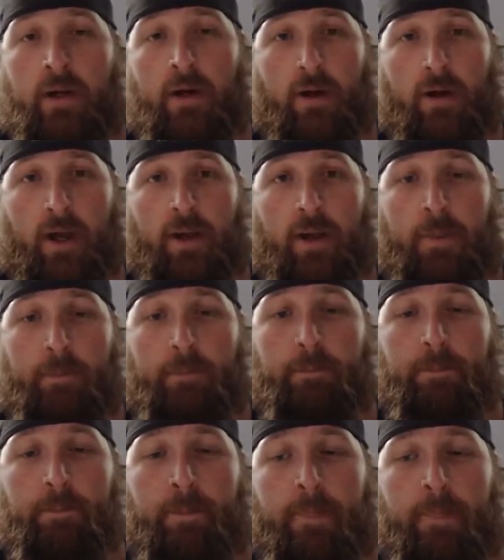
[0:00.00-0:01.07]
okay?
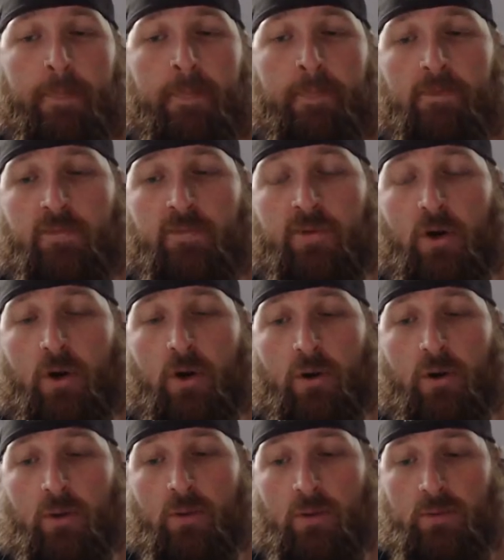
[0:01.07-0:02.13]

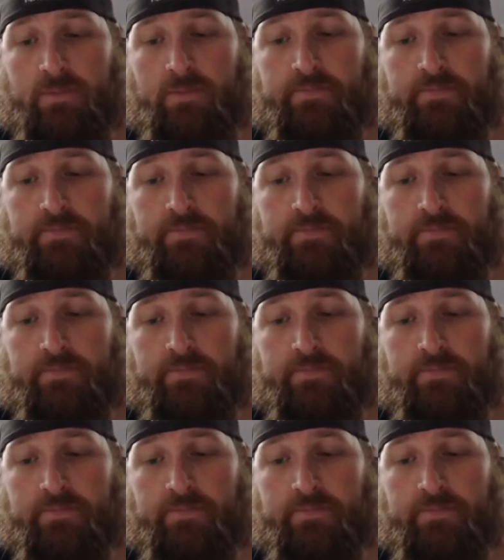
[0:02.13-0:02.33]
So,